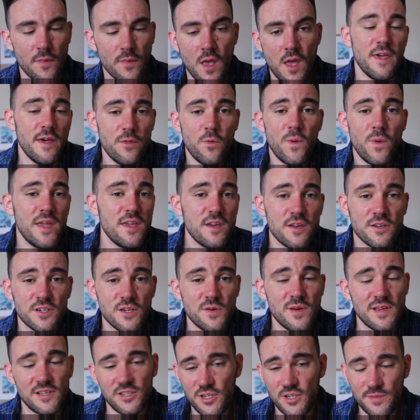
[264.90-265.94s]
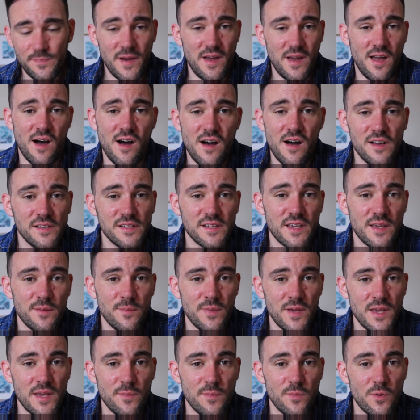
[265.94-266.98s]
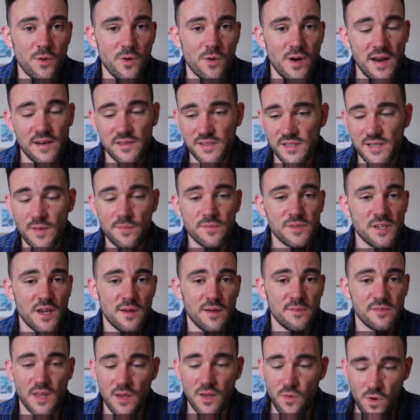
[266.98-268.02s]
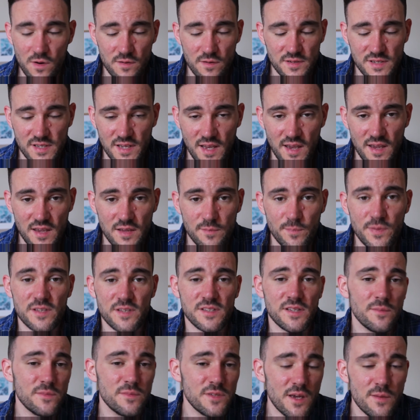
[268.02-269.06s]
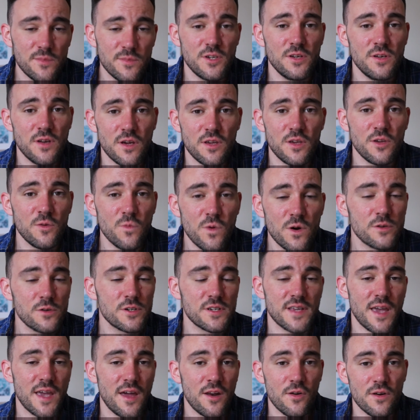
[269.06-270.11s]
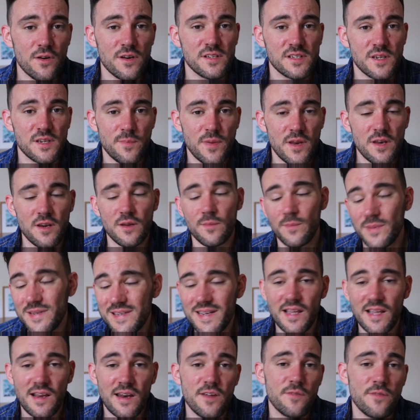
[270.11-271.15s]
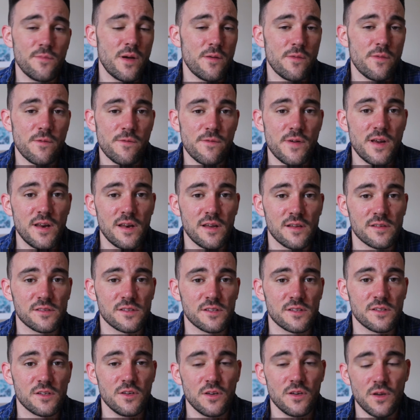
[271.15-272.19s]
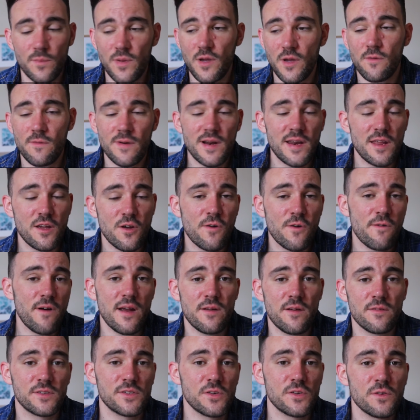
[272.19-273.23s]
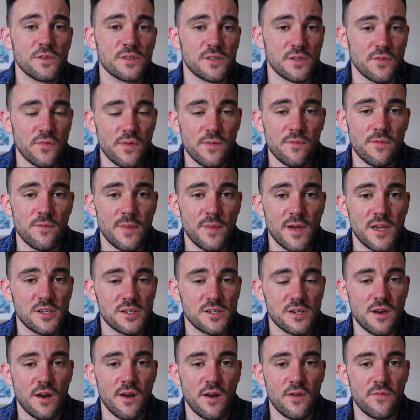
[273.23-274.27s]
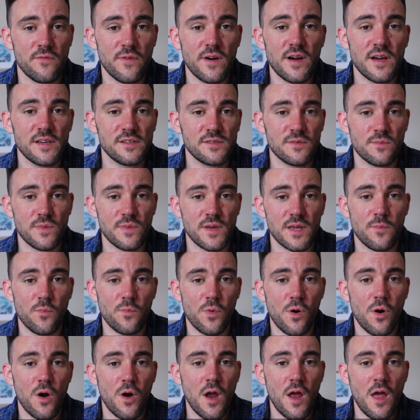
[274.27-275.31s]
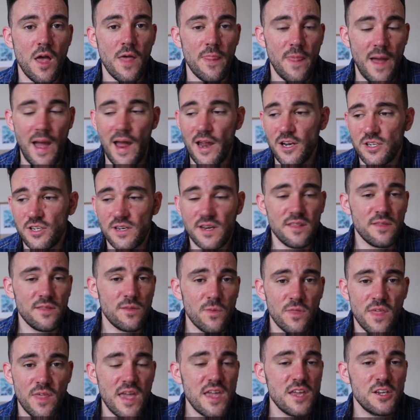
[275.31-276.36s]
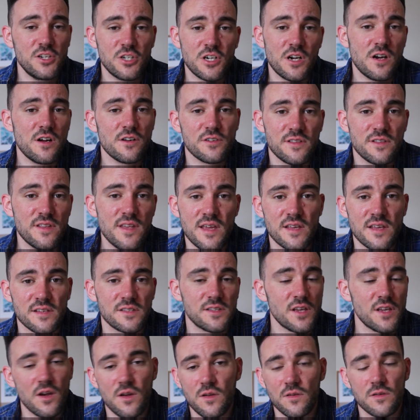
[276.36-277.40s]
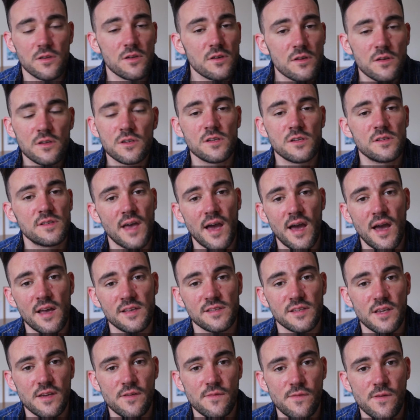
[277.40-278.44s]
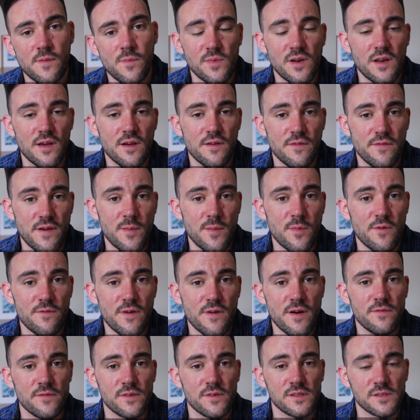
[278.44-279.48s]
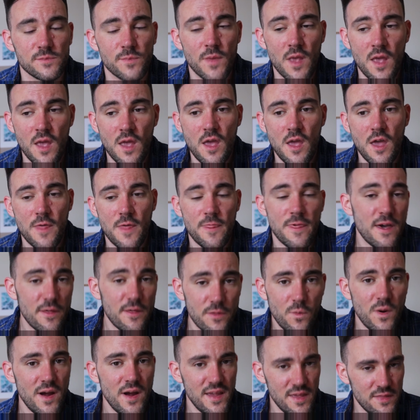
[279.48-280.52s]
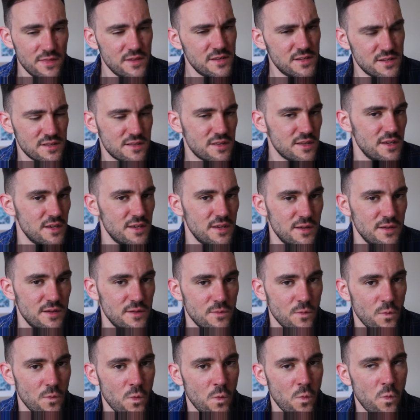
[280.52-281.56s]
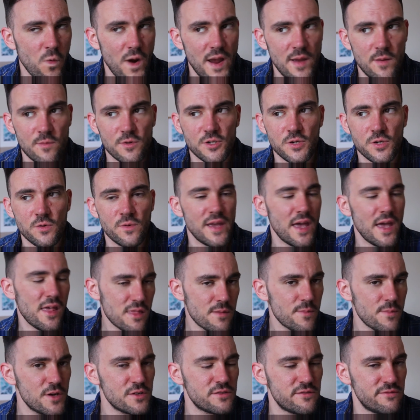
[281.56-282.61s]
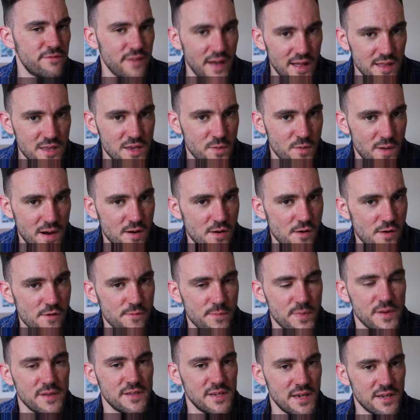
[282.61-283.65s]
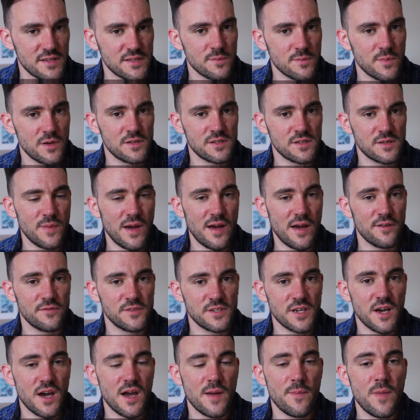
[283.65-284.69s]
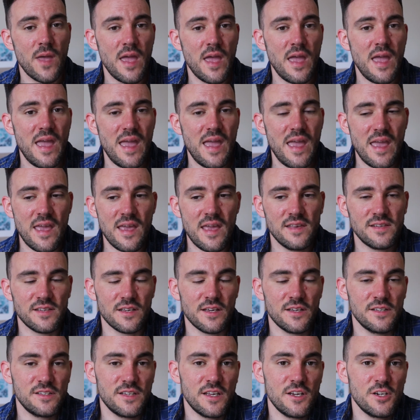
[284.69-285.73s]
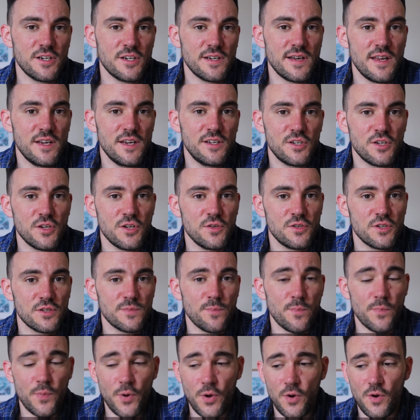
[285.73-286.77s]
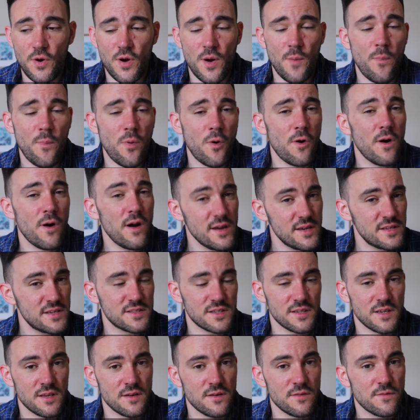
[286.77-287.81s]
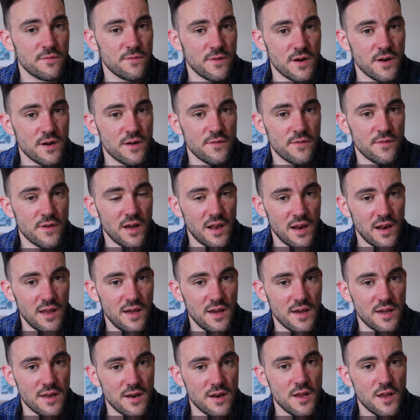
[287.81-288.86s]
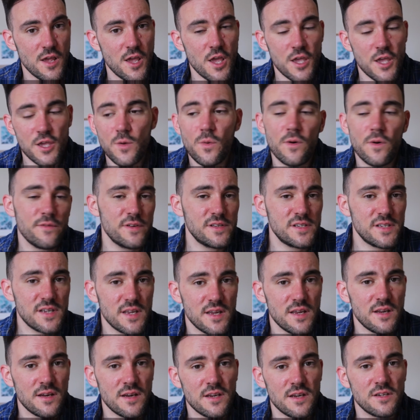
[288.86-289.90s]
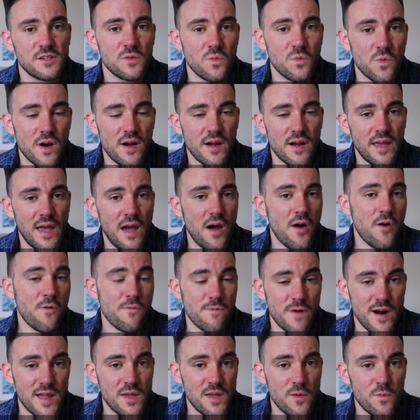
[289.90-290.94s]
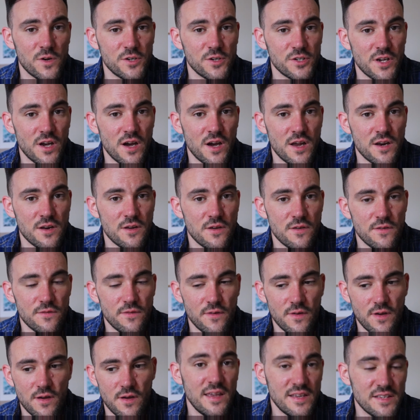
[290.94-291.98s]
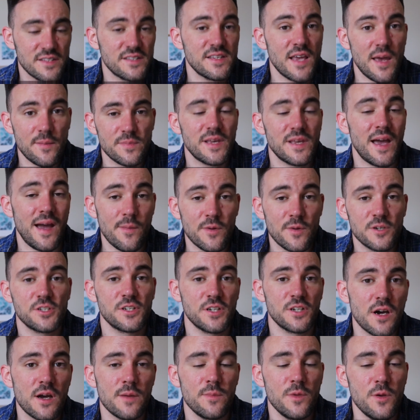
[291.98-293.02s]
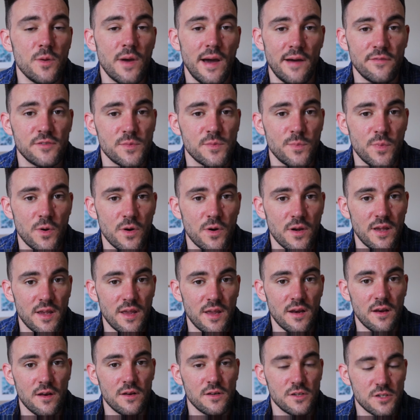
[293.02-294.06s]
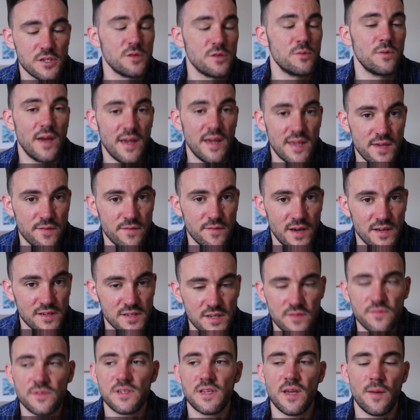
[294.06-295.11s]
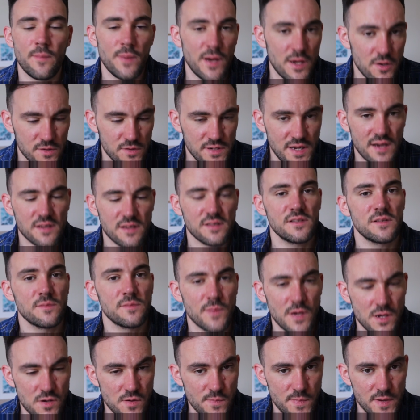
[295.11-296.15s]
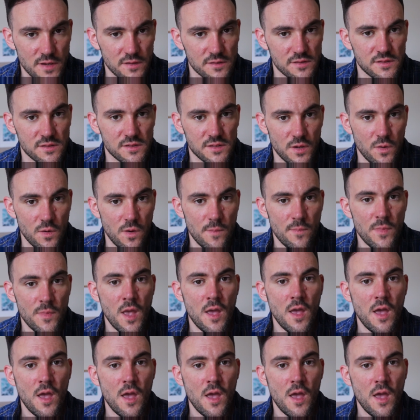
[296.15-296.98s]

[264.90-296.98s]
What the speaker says: The other way you can do it is just by asking people, and sometimes they won't say, but sometimes you will just get an honest opinion, particularly from other freelancers, so you can be a really great resource of information and advice from people that actually they charge this, so you could use that as a similar frame of reference. The other way, and this is the way which you'll get the most value out of but takes the most amount of time, is essentially to just put a price in front of a client. You obviously need to work out a rate which kind of accepts how much time you have to put into a given activity and pay your taxes and pay your bills and so on.